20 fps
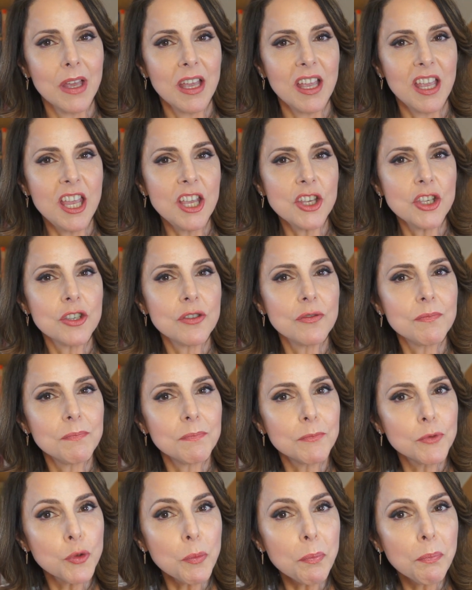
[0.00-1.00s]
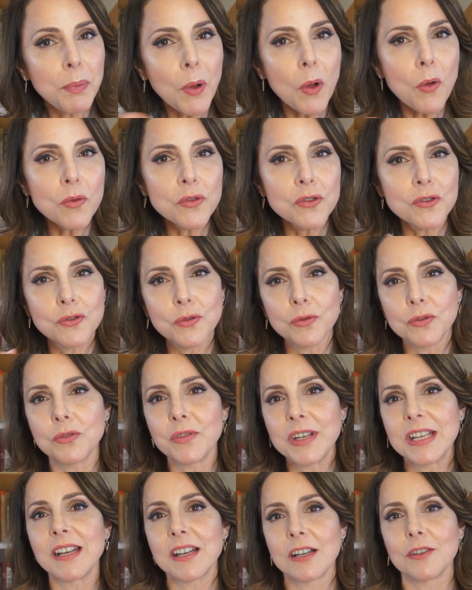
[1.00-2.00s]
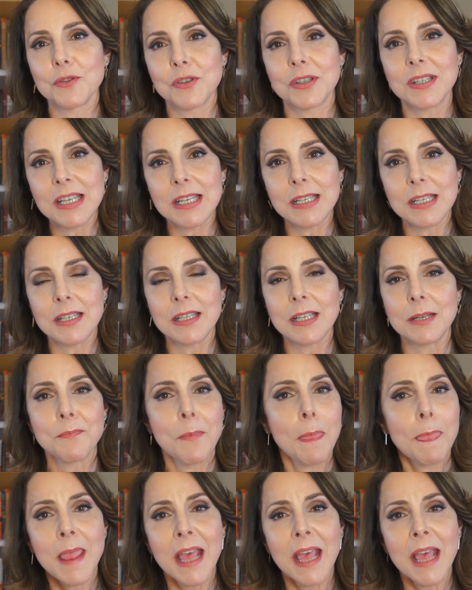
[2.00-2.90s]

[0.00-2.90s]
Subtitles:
is supposed to trigger lucidity,